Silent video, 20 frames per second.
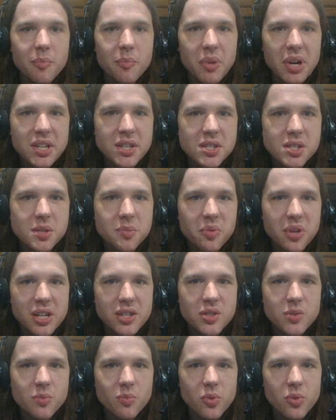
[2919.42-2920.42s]
Best
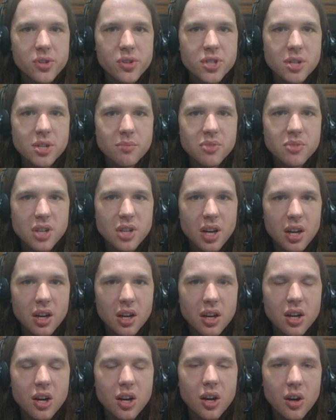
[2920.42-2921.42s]
Praise and Worship Song,
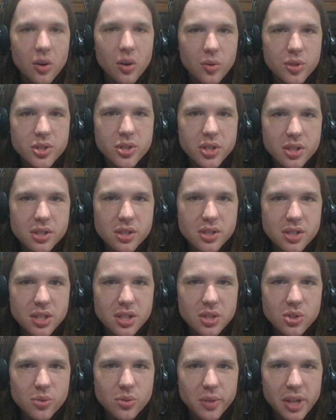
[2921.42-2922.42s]
Oceans,
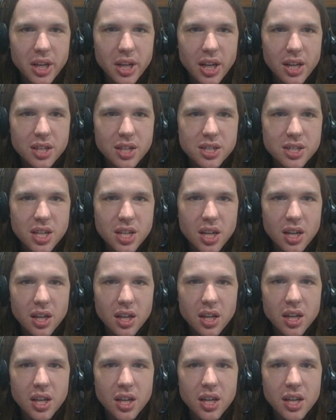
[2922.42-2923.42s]
in 2018.
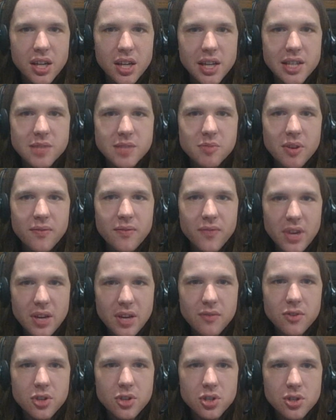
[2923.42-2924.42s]
It's my
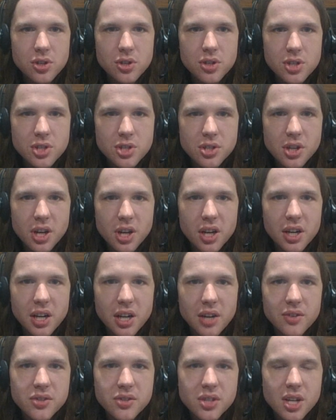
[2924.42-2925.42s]
favorite church song,
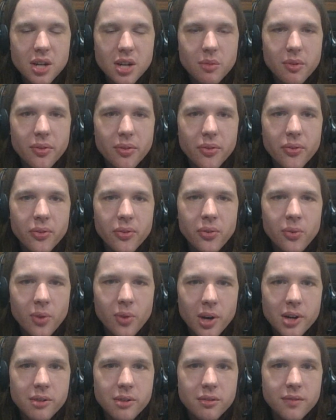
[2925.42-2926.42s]
now sung with
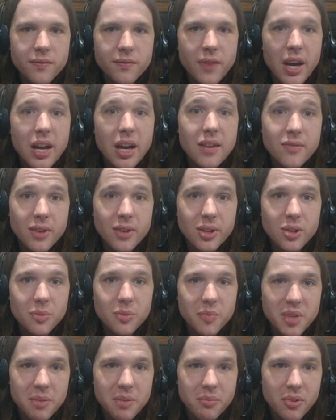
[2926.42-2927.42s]
205 other
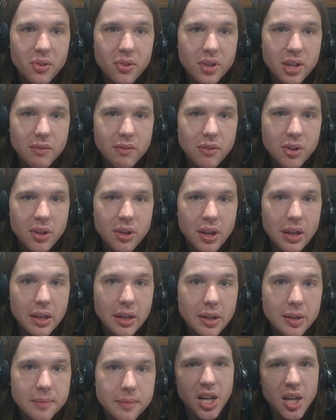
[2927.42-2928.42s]
people, give or
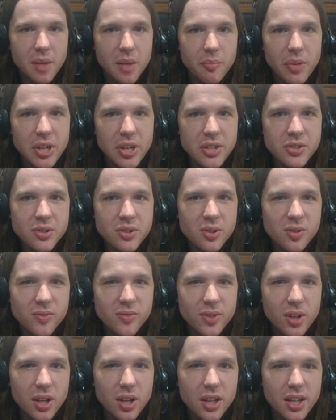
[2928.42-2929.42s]
take. Best
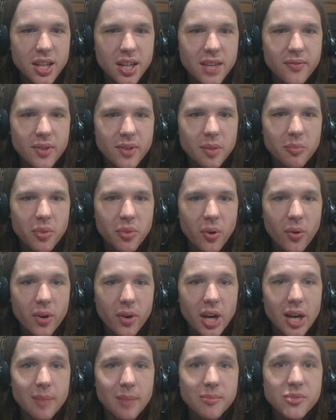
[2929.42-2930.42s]
Overall Evening
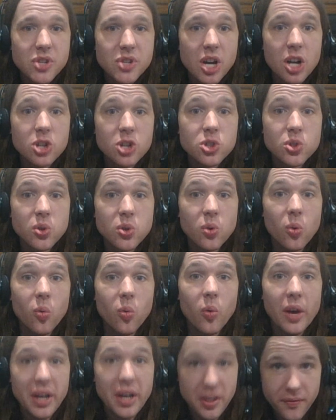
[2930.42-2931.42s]
Programs,
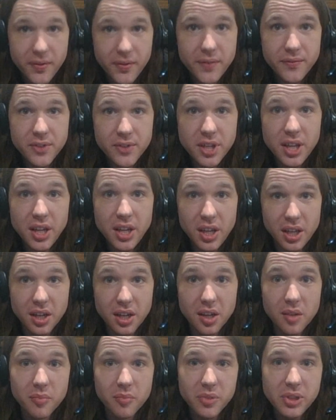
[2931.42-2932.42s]
2015,
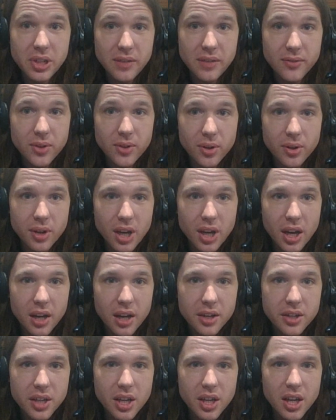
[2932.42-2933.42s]
believe it or not.